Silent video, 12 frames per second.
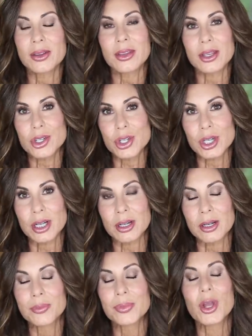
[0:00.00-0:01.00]
this
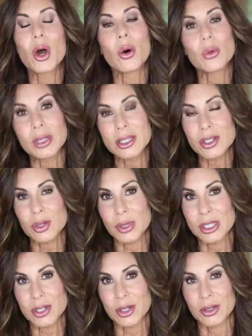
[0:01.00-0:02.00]
year, only to
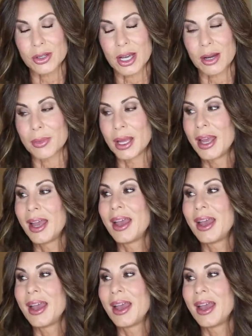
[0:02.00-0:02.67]
return them.